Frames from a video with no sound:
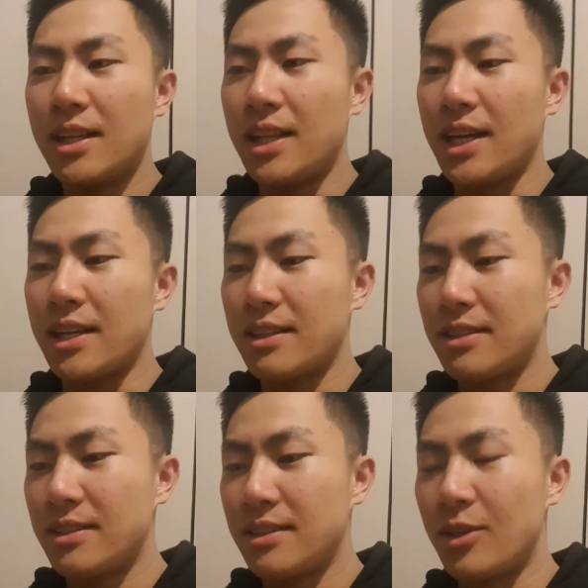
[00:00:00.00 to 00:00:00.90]
like
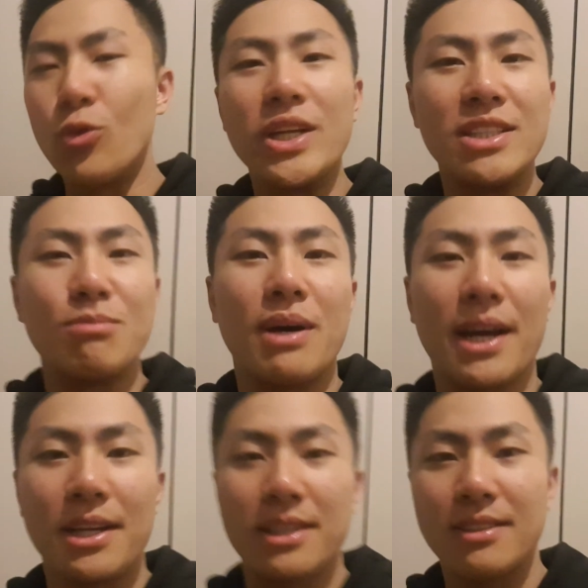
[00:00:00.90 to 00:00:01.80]
a reason
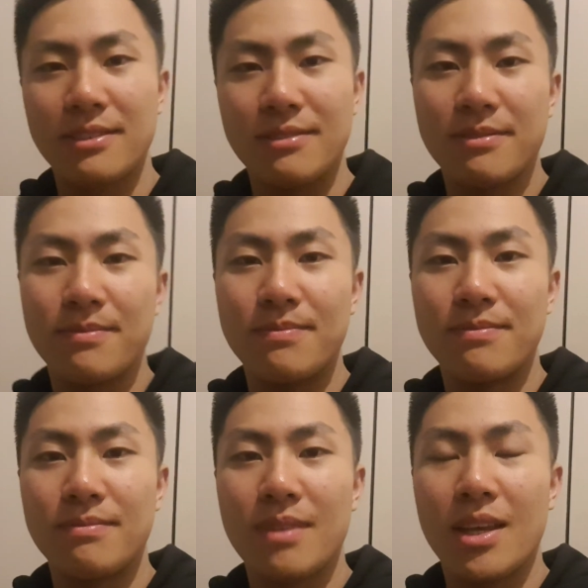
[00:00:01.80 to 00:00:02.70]
behind it.
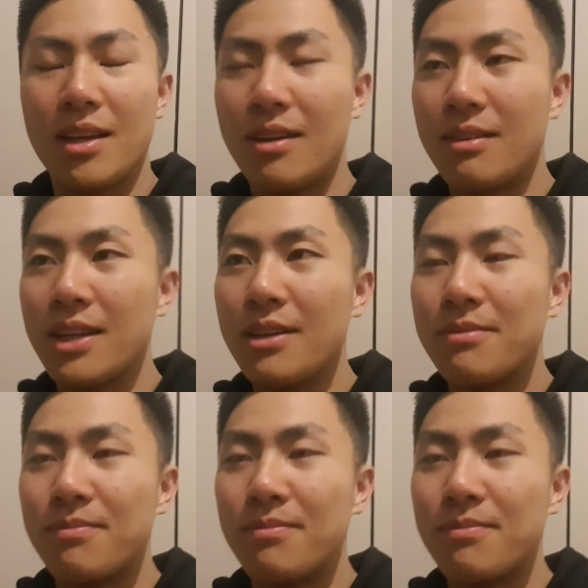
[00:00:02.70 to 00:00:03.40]
Yeah,